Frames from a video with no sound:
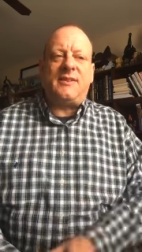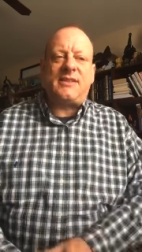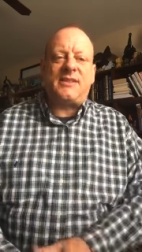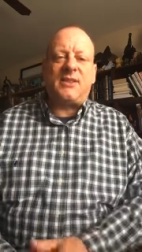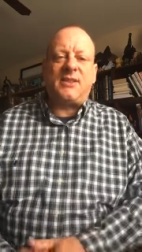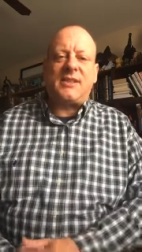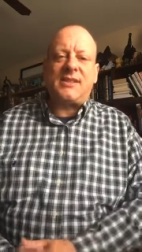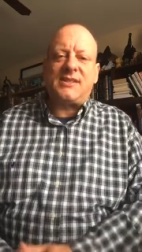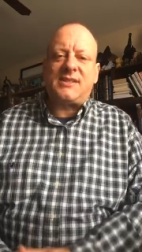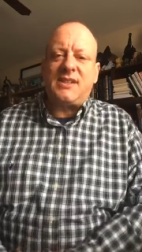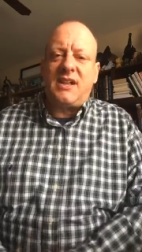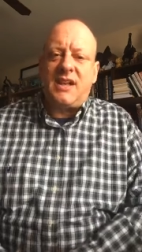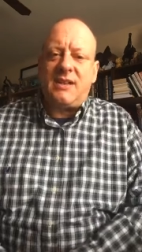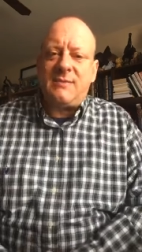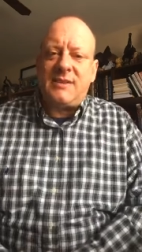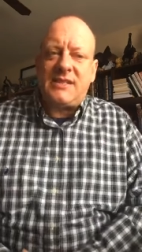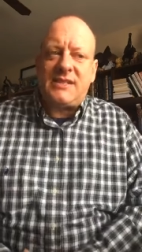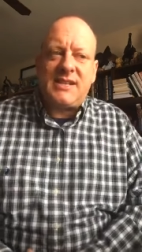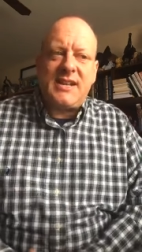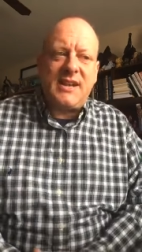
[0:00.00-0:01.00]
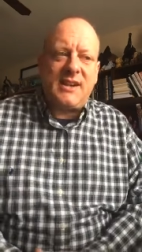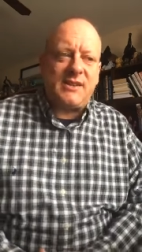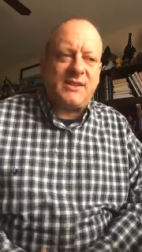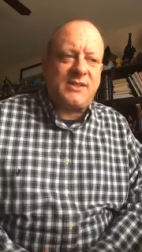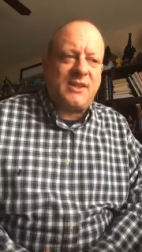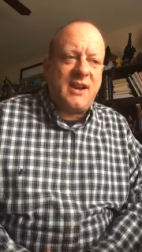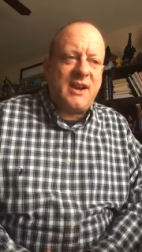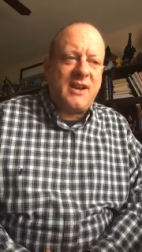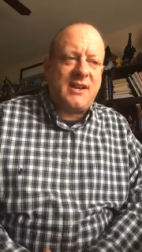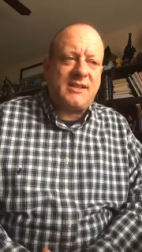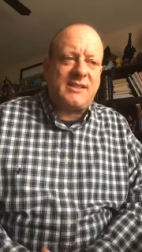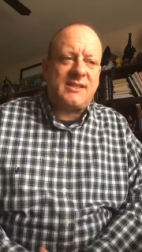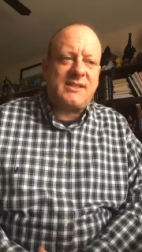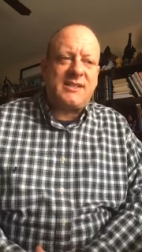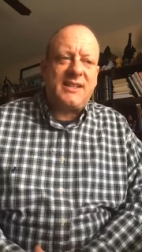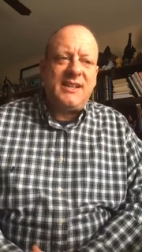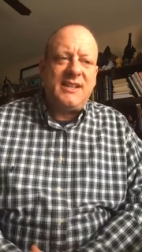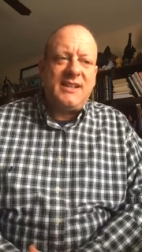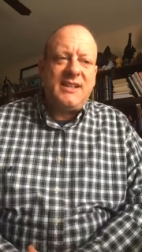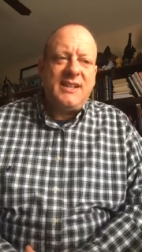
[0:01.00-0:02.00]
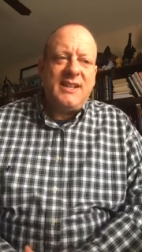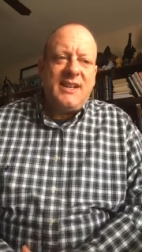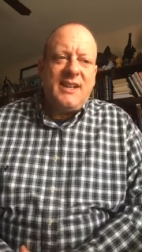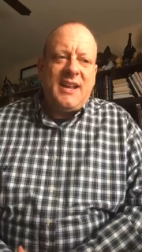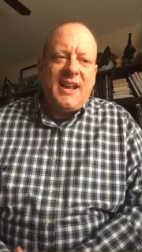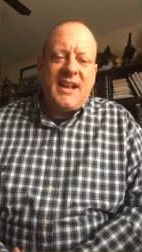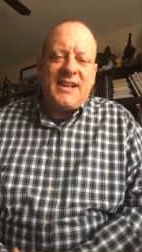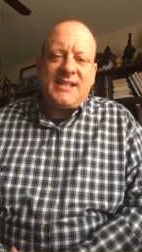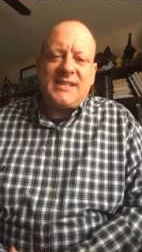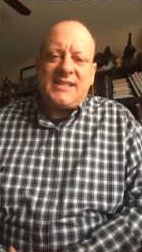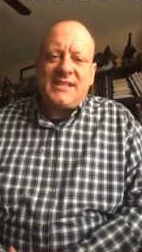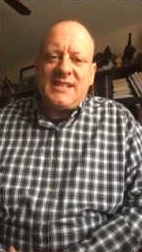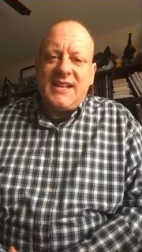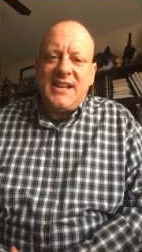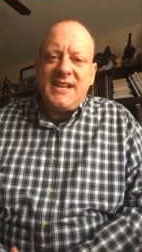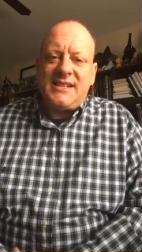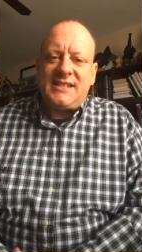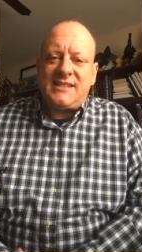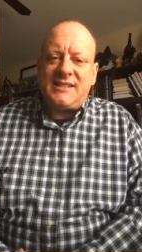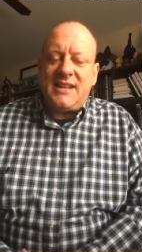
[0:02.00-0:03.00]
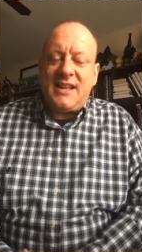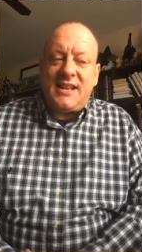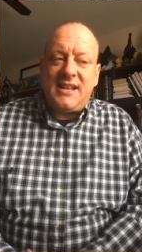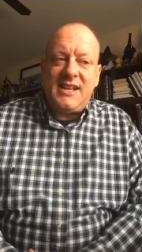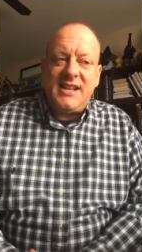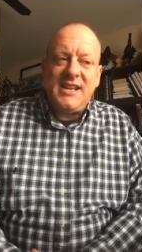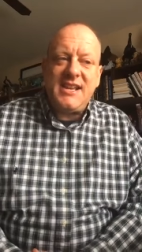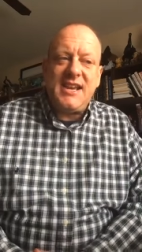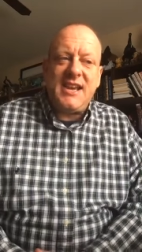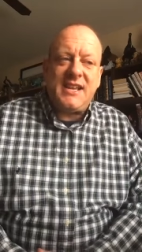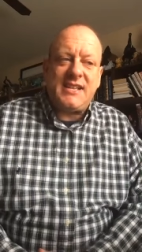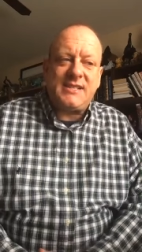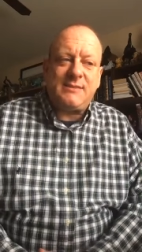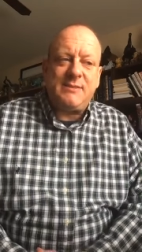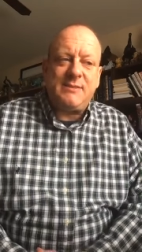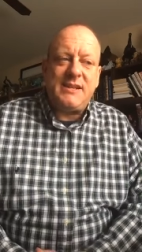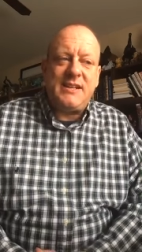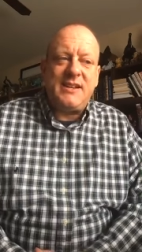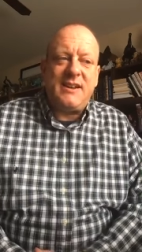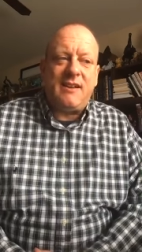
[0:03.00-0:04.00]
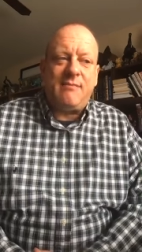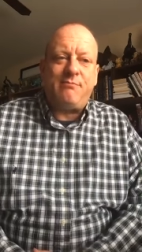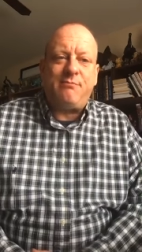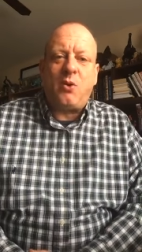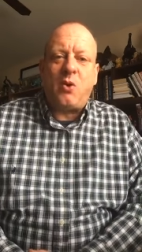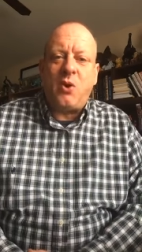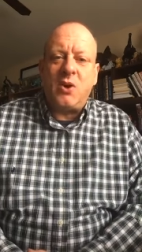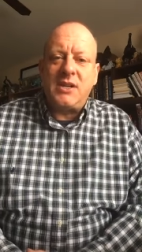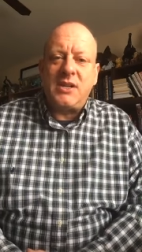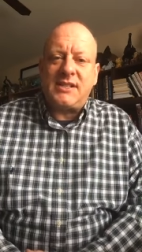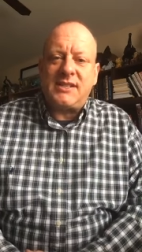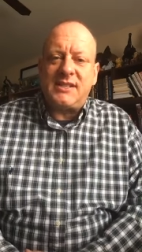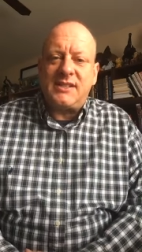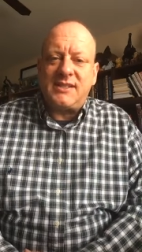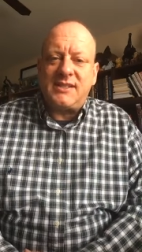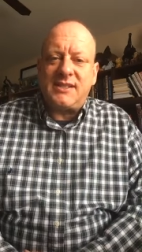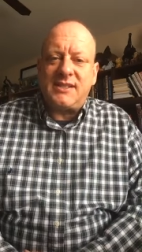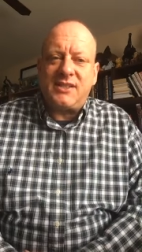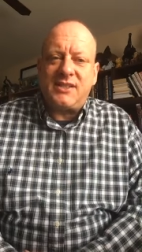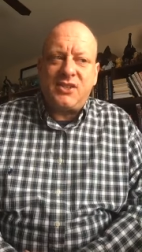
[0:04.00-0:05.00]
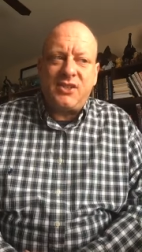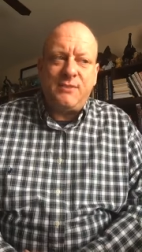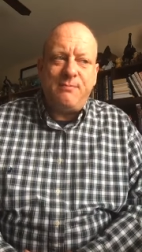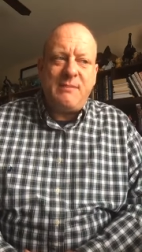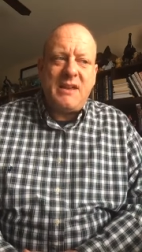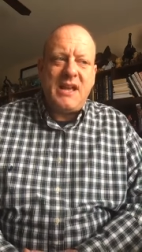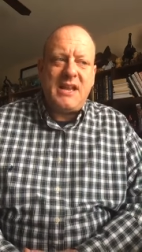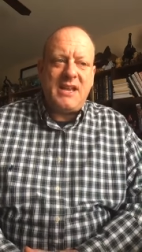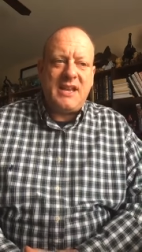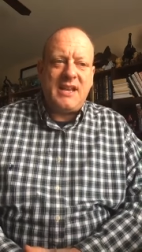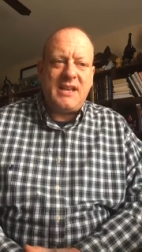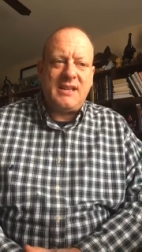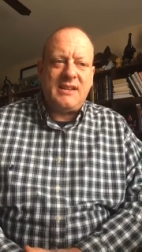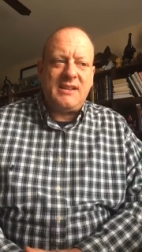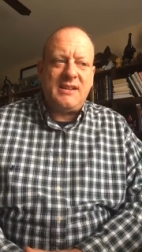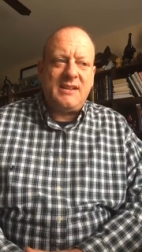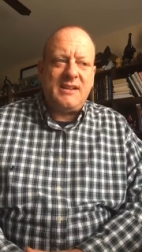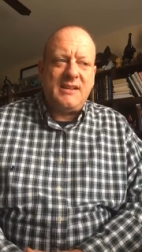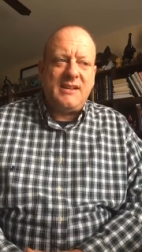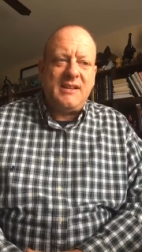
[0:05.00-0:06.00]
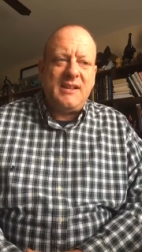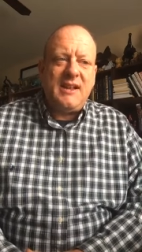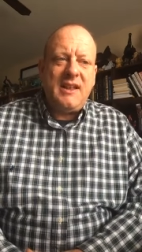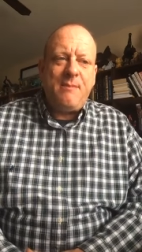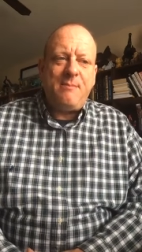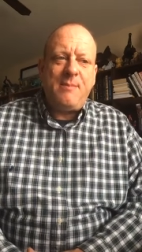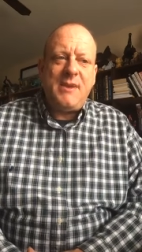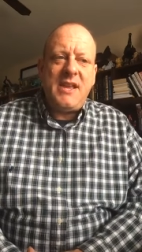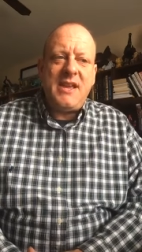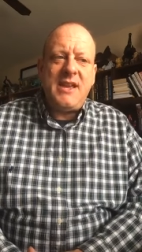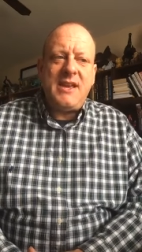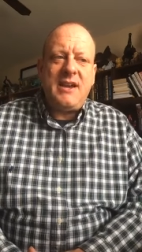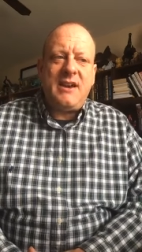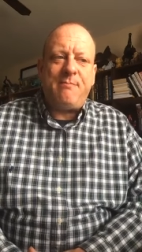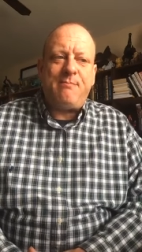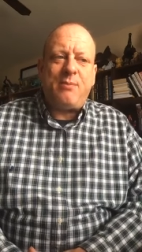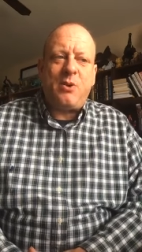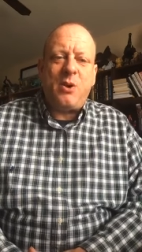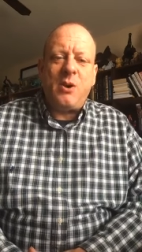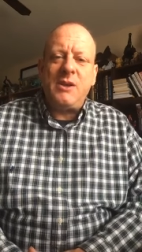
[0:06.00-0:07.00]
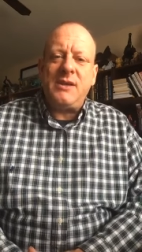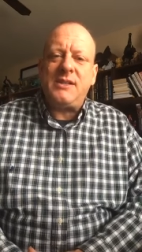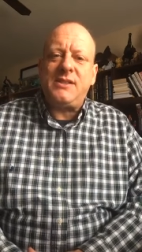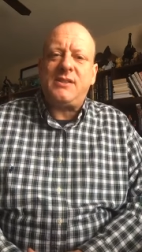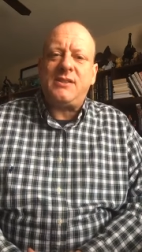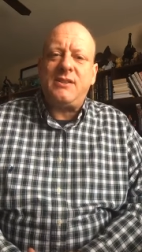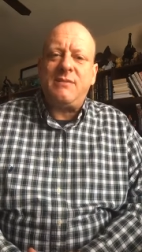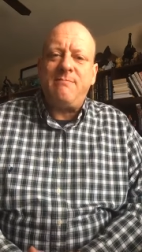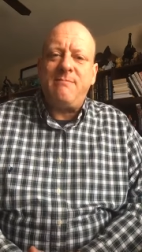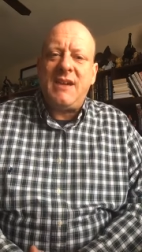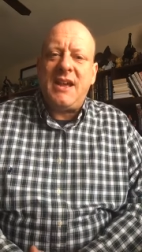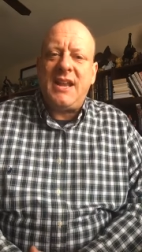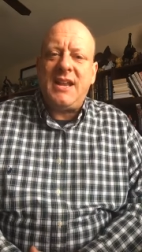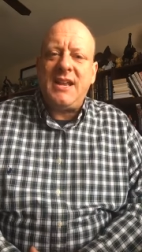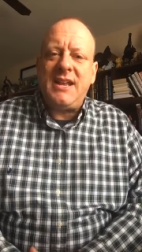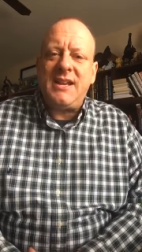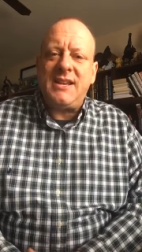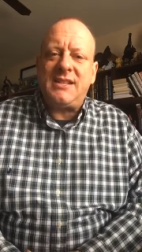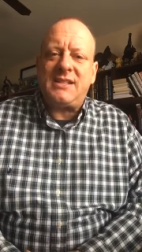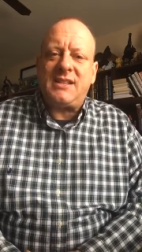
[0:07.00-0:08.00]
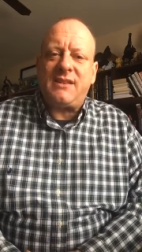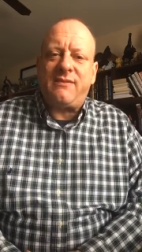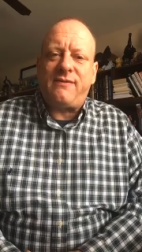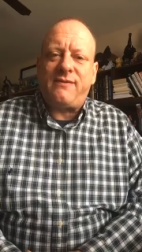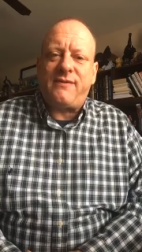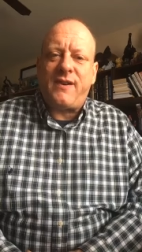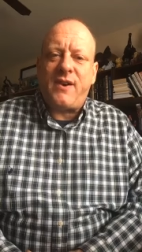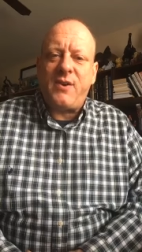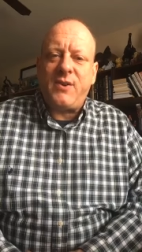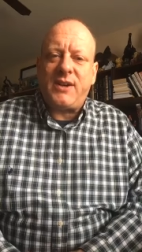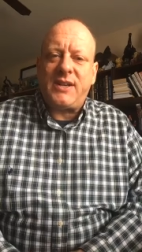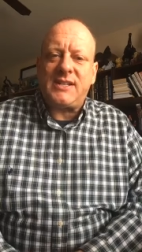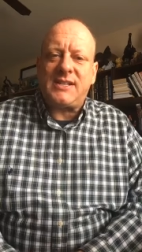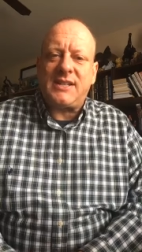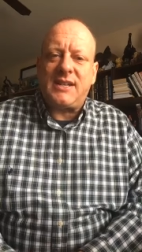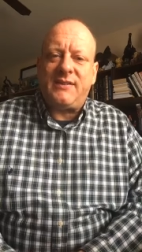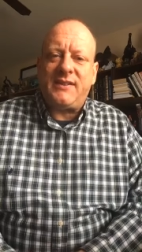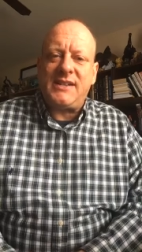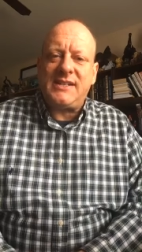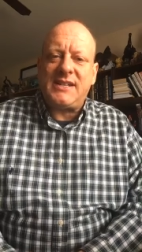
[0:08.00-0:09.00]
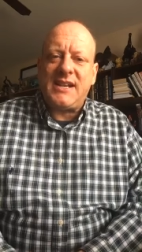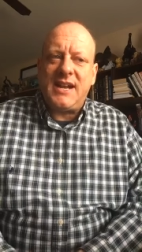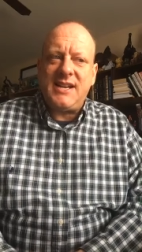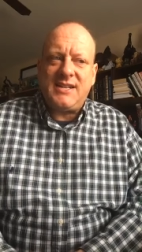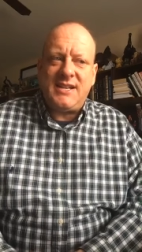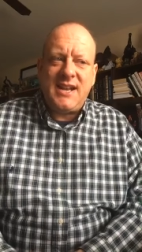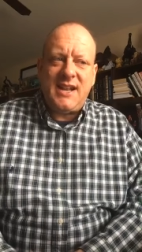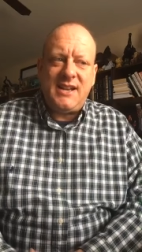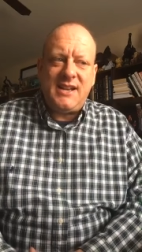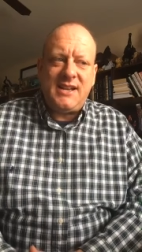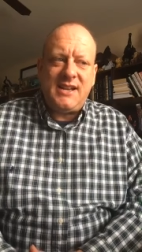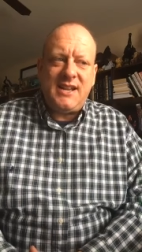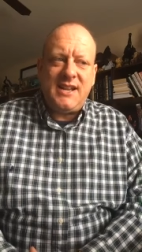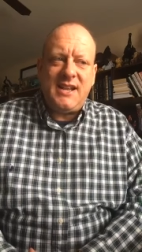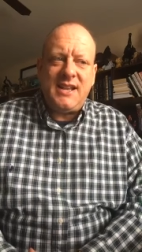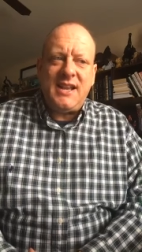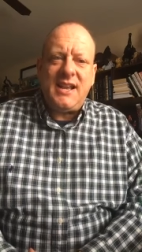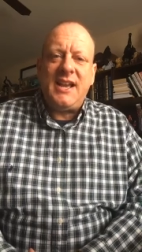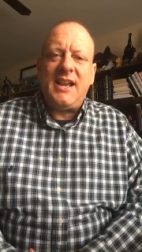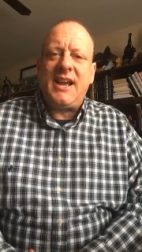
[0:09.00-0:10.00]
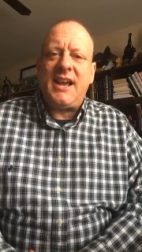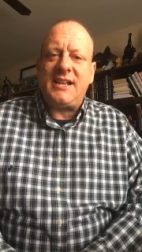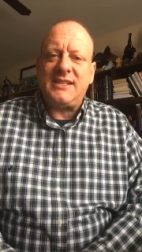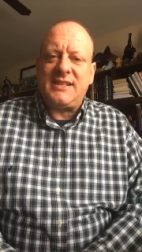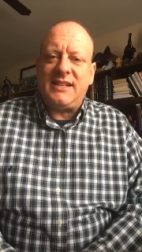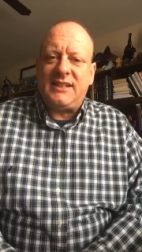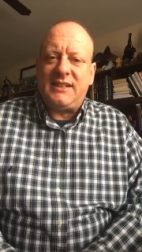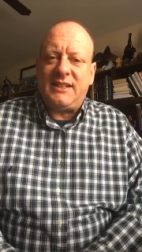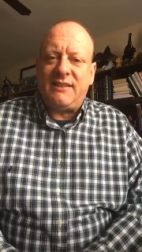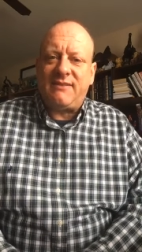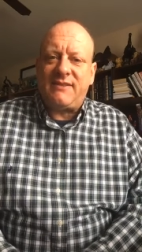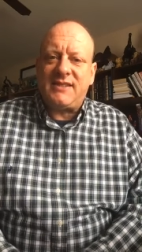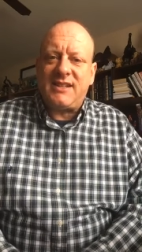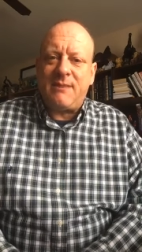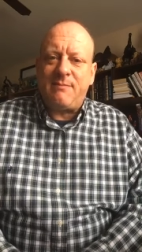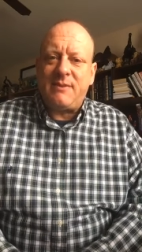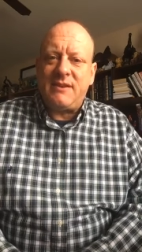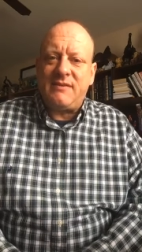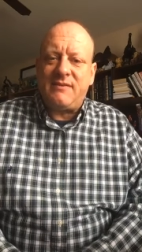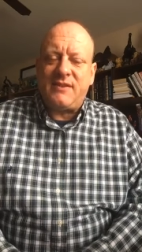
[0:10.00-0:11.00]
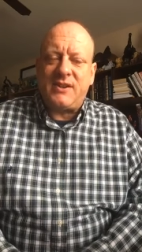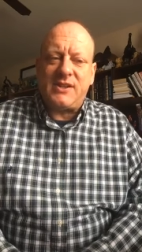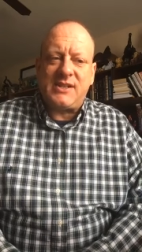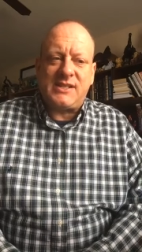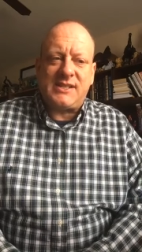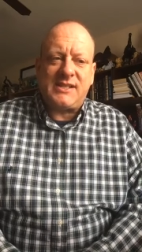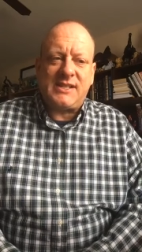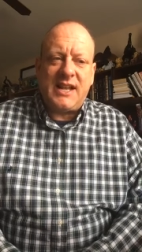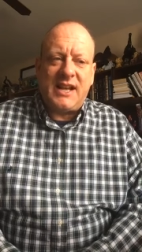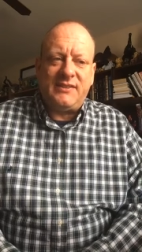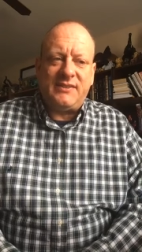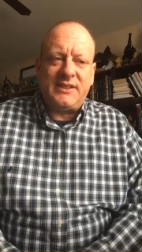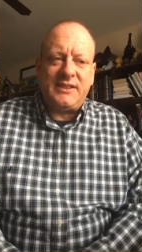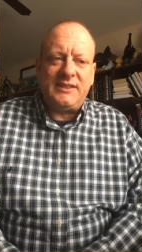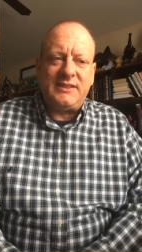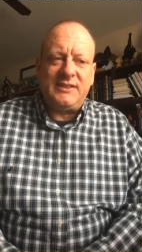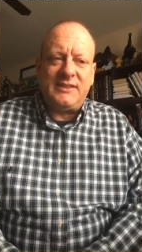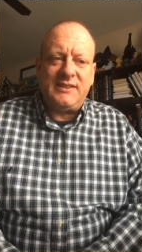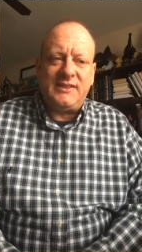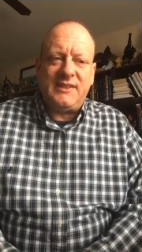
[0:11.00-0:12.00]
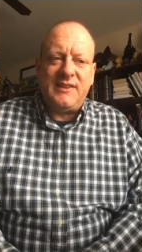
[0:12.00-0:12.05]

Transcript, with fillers: so the psalmist here talks and states that he has been a portent to many being important to many is the focus of his identity as he lifts up in verse 7.